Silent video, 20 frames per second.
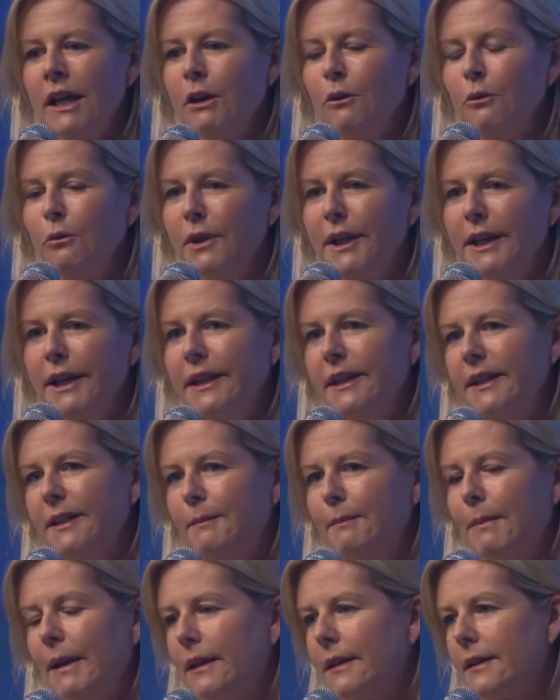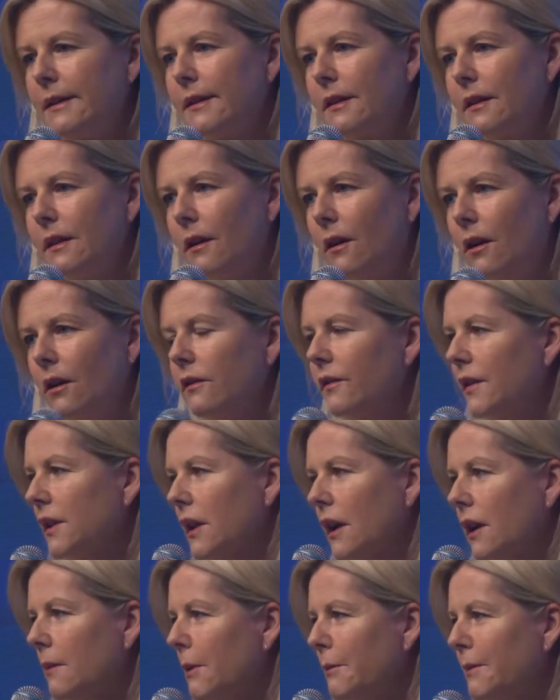We spent all of our
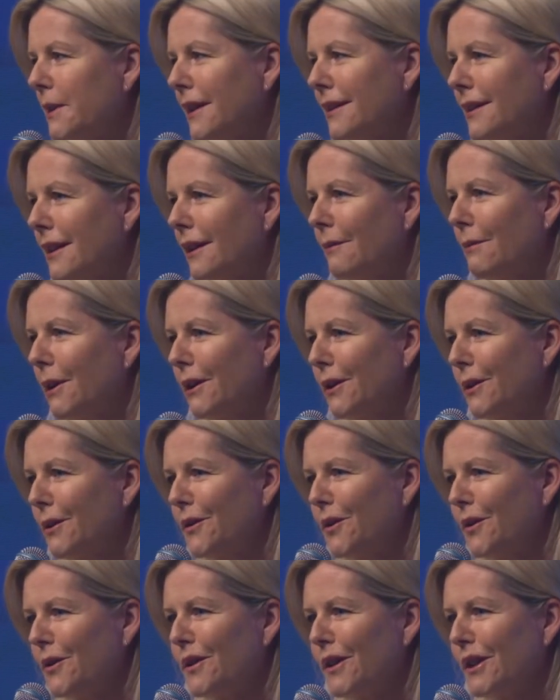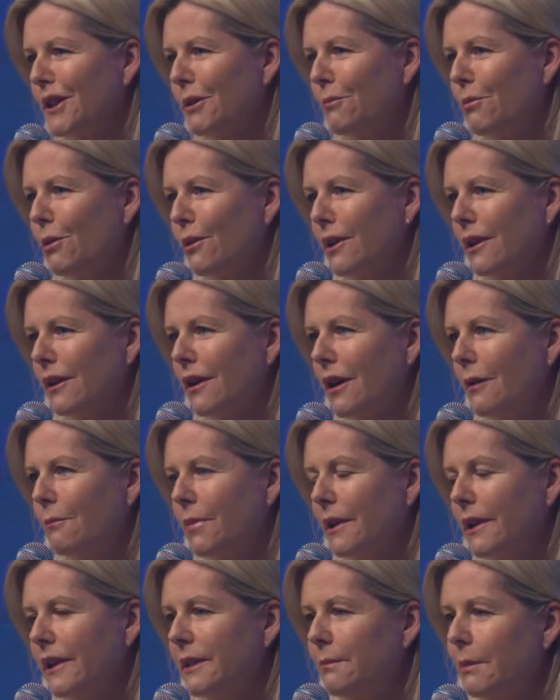time obsessing about users and supporting
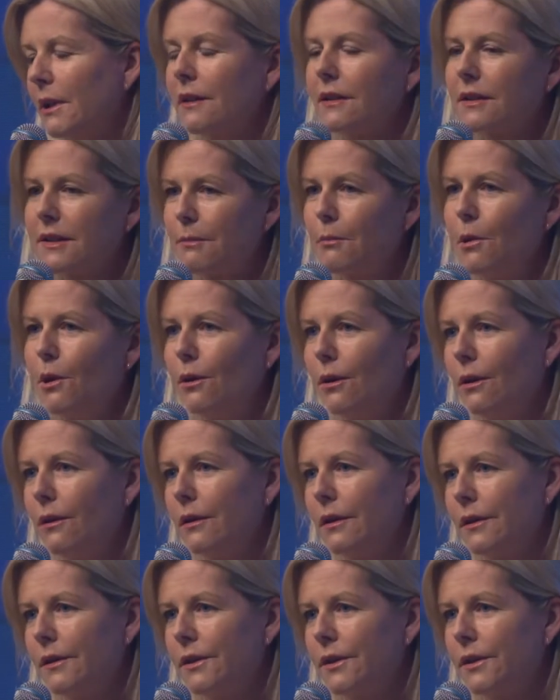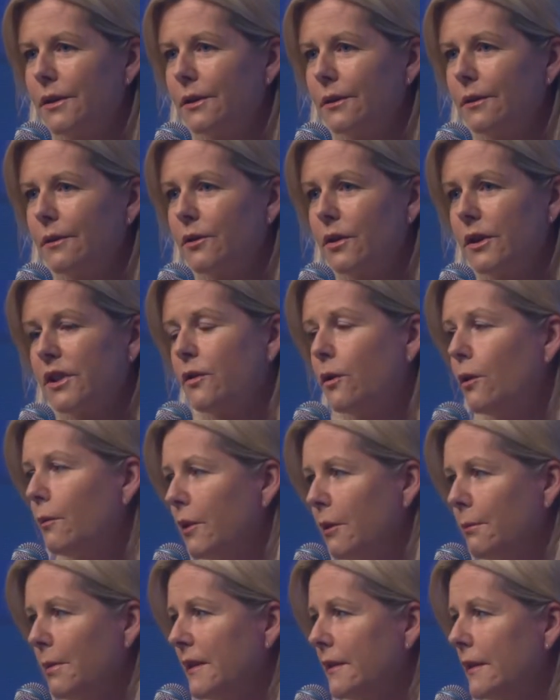companies, big and small, to transform
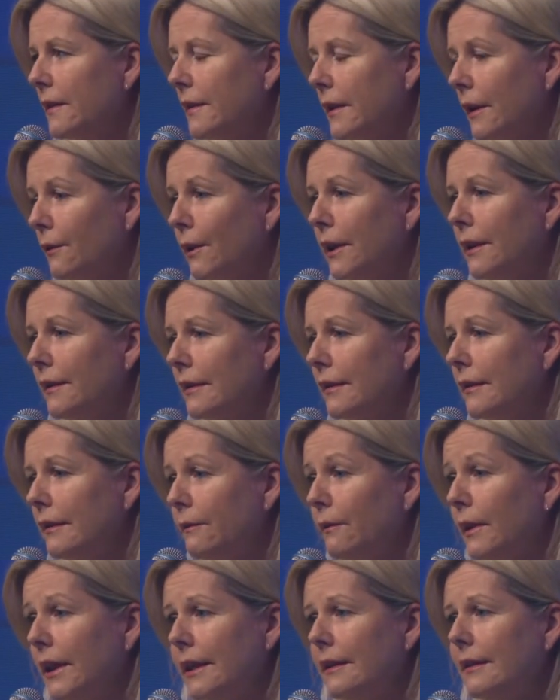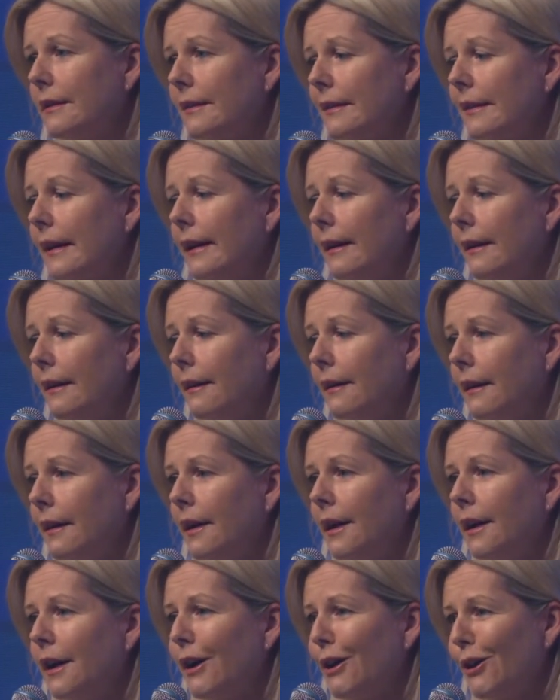their business and really to scale
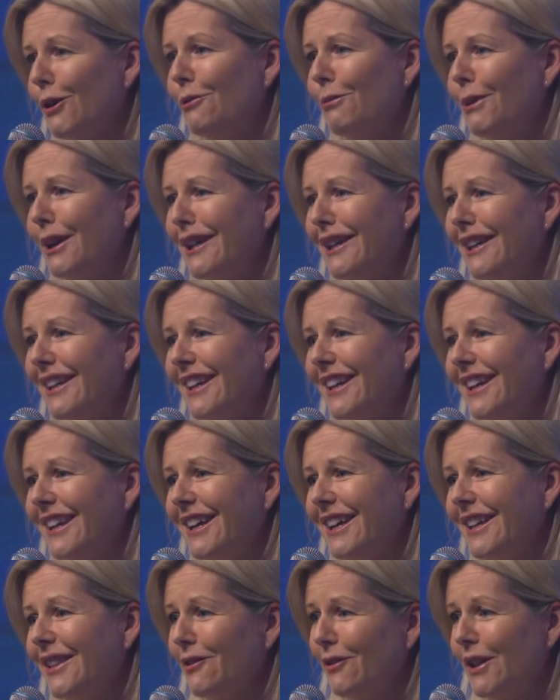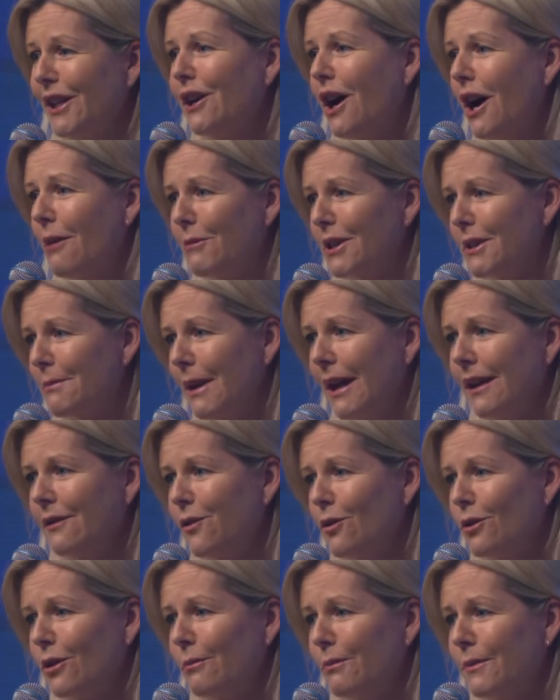globally their e-commerce
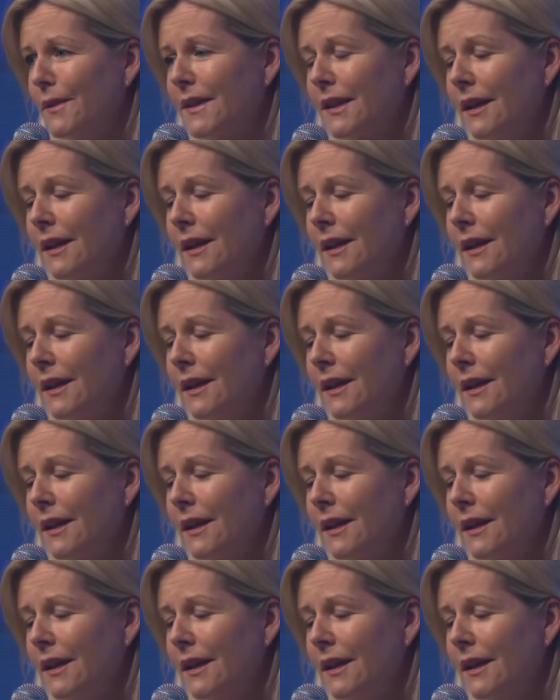platforms